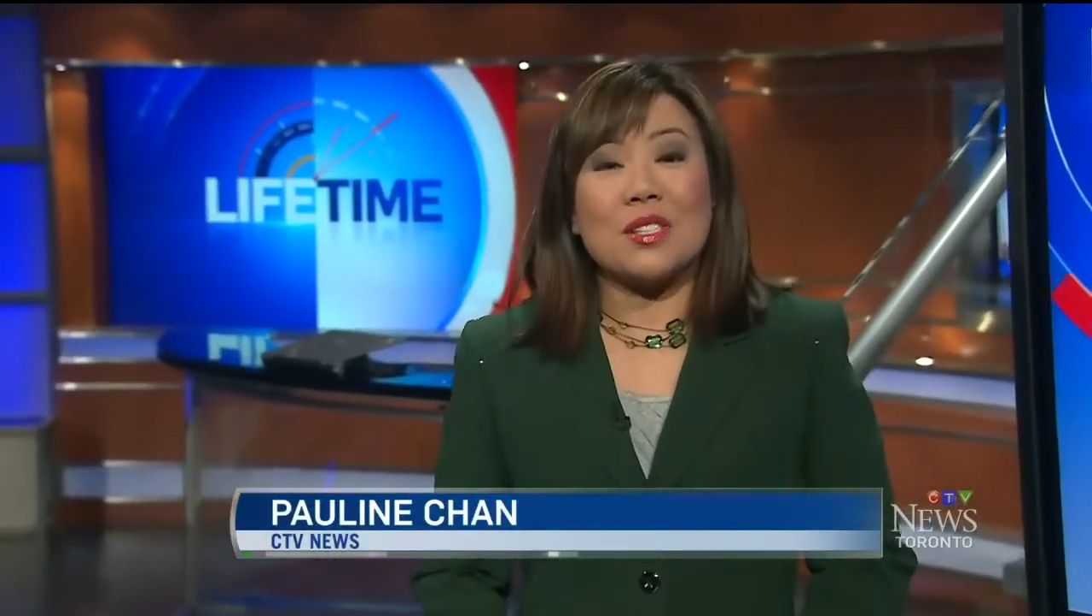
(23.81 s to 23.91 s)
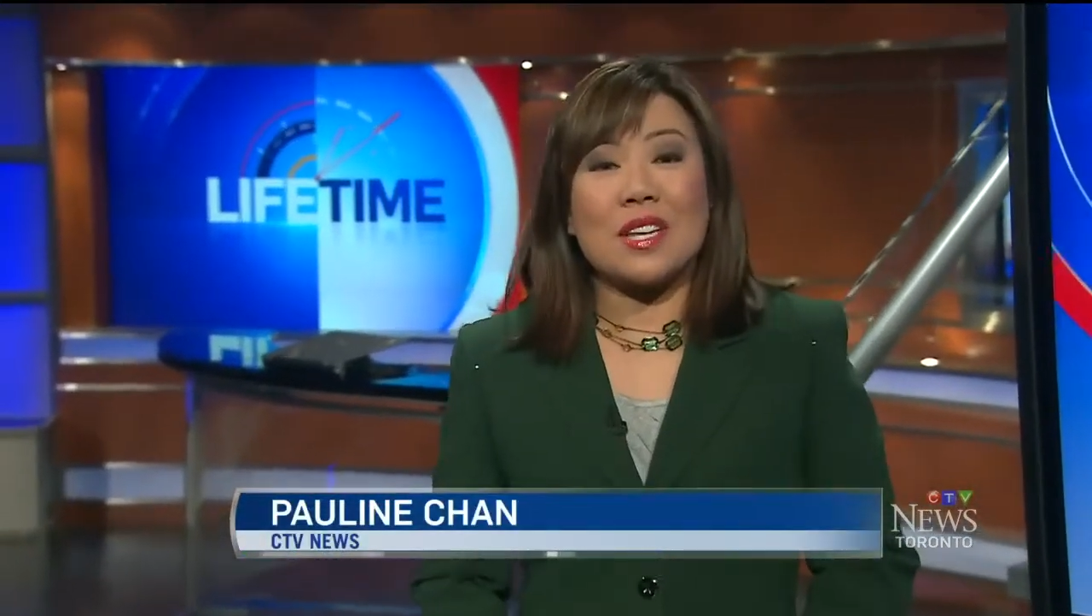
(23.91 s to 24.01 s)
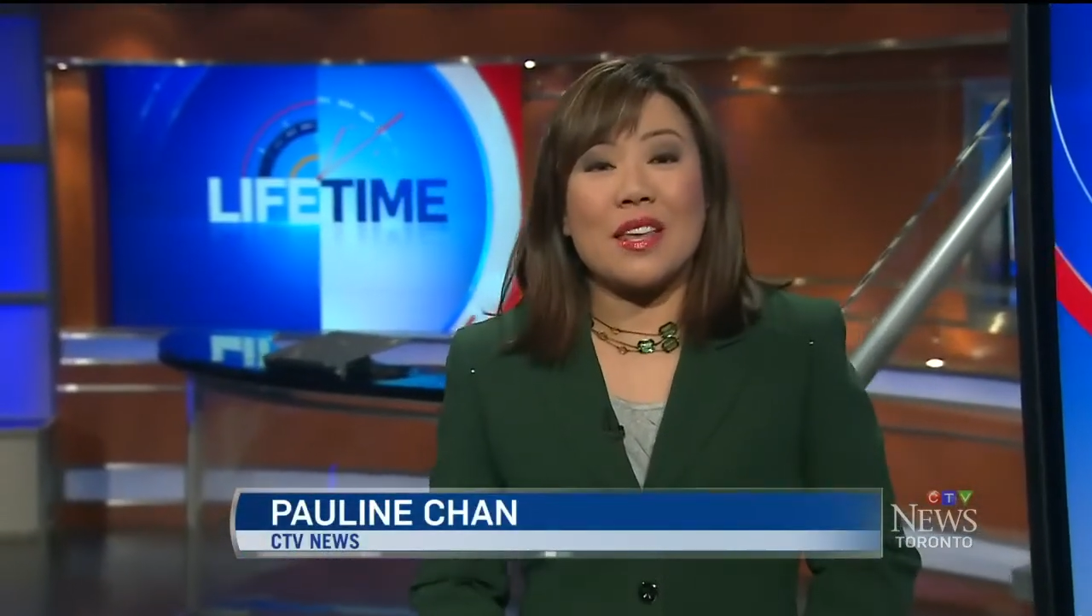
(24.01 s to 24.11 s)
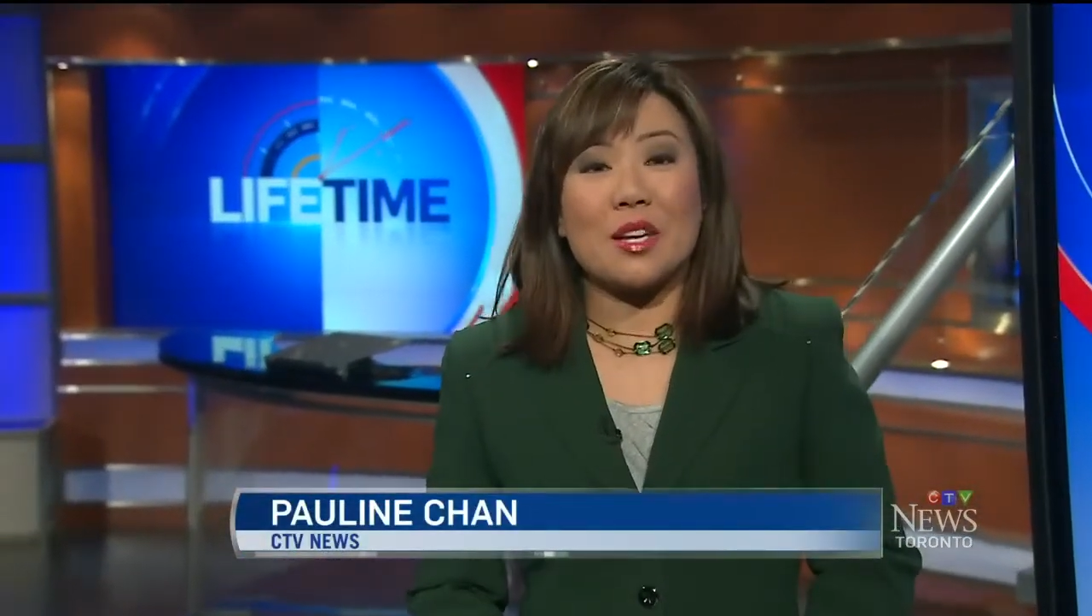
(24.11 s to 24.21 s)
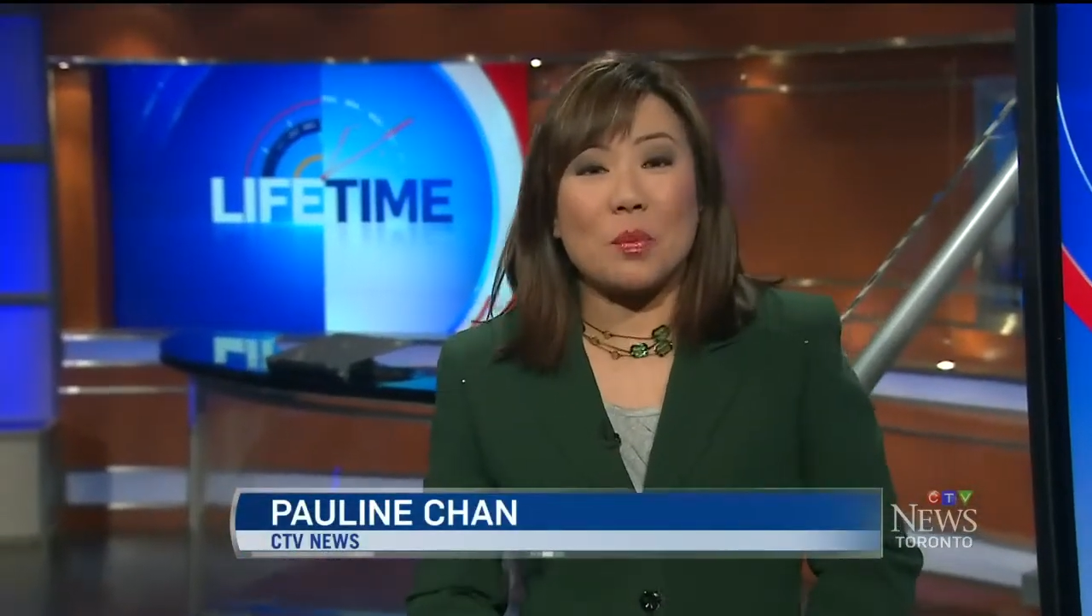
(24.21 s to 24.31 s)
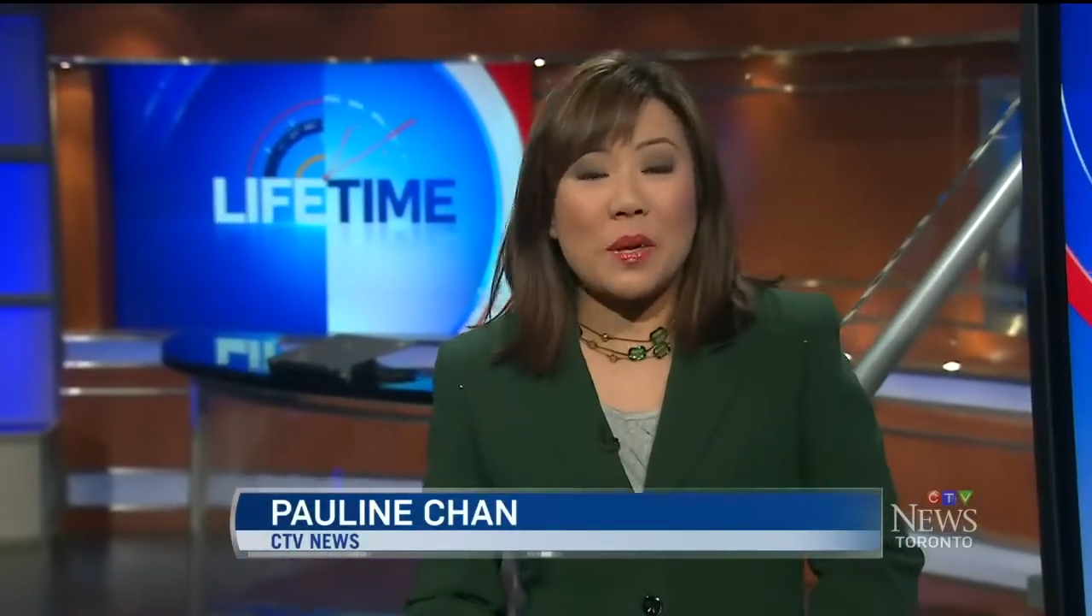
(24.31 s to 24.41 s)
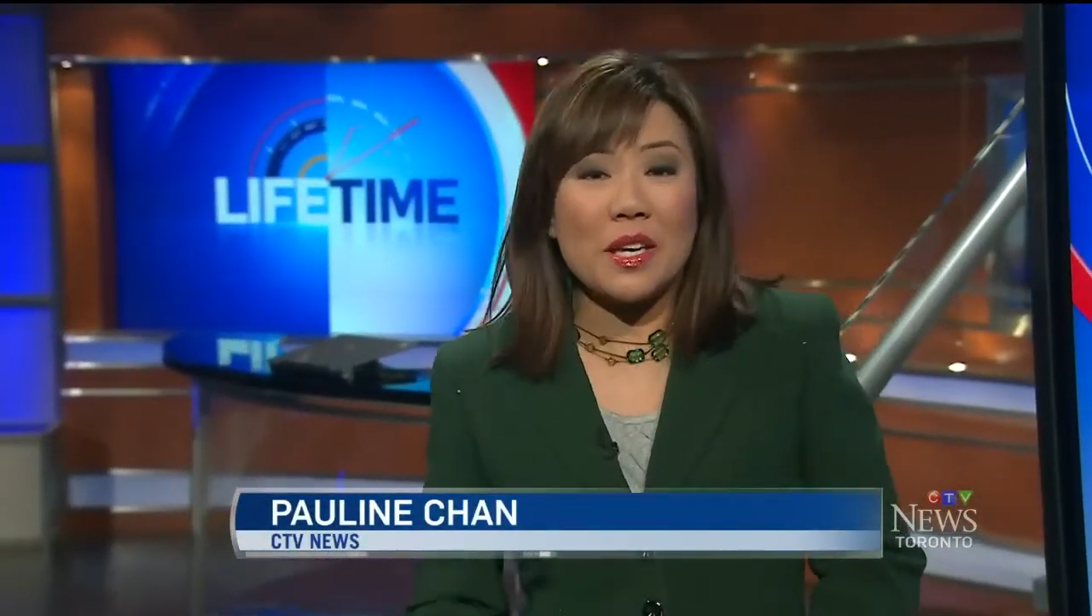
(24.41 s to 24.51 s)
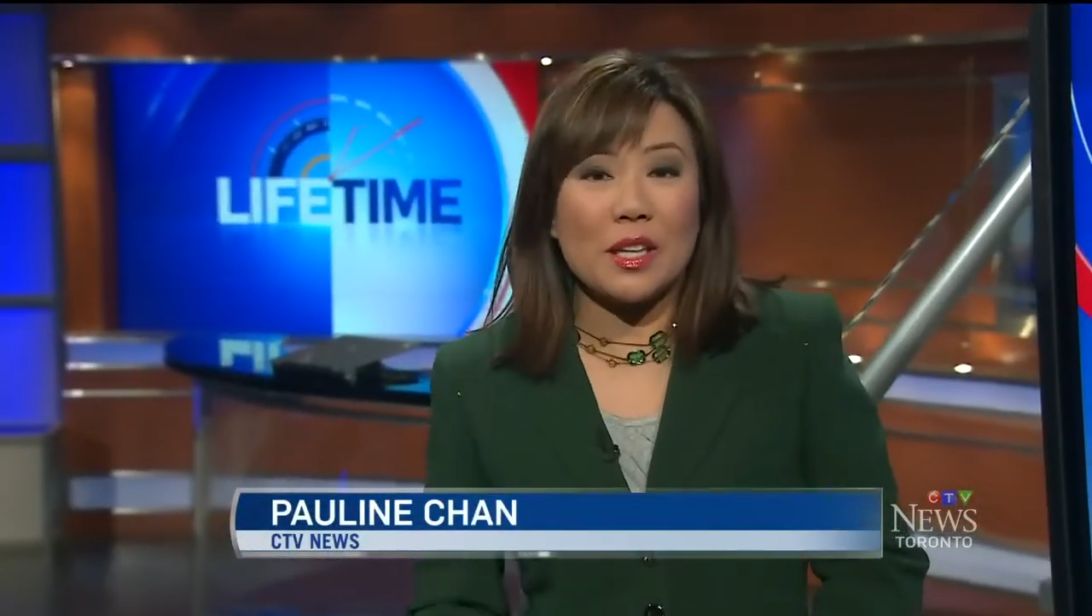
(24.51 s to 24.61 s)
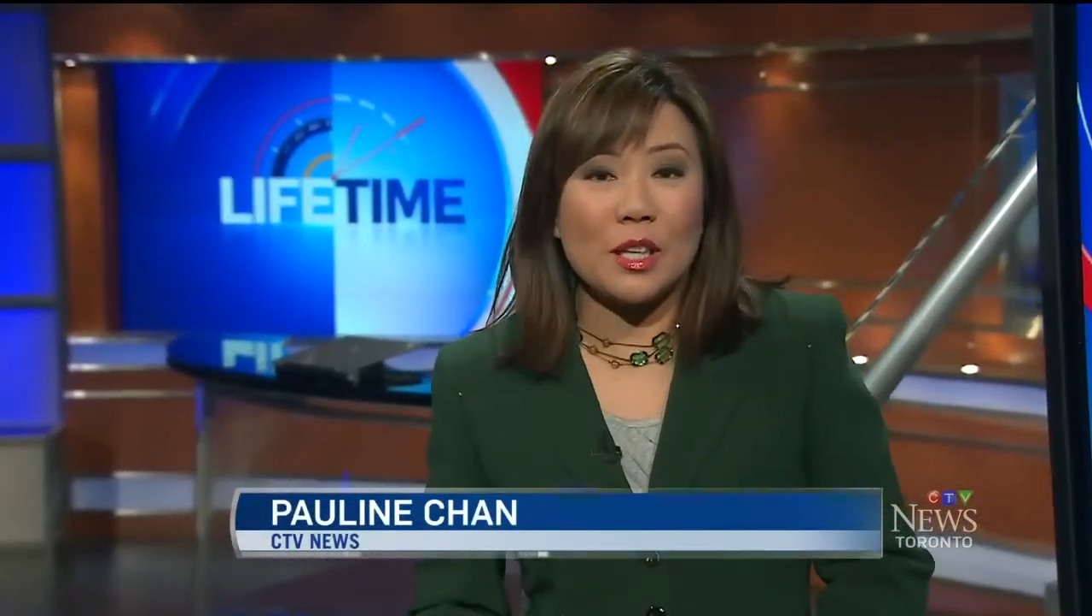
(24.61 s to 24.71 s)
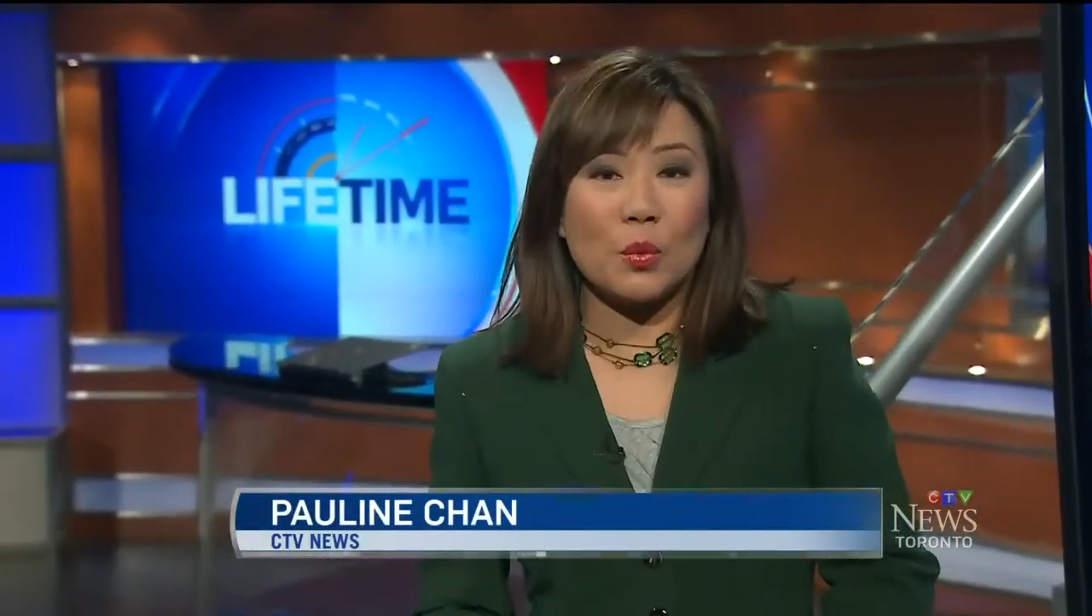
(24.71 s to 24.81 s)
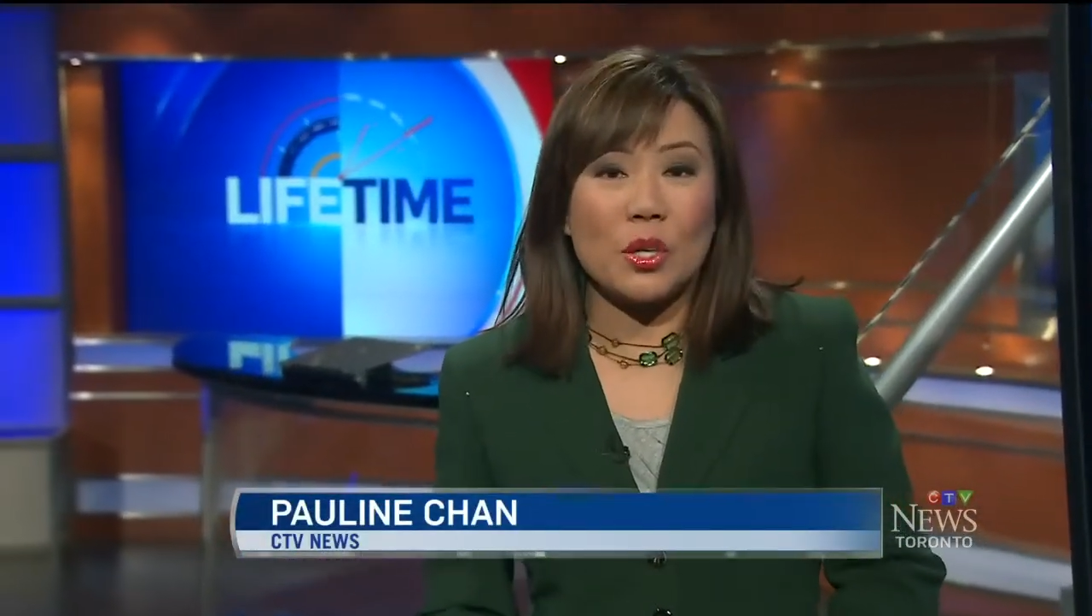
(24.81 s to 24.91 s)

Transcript: say their pill,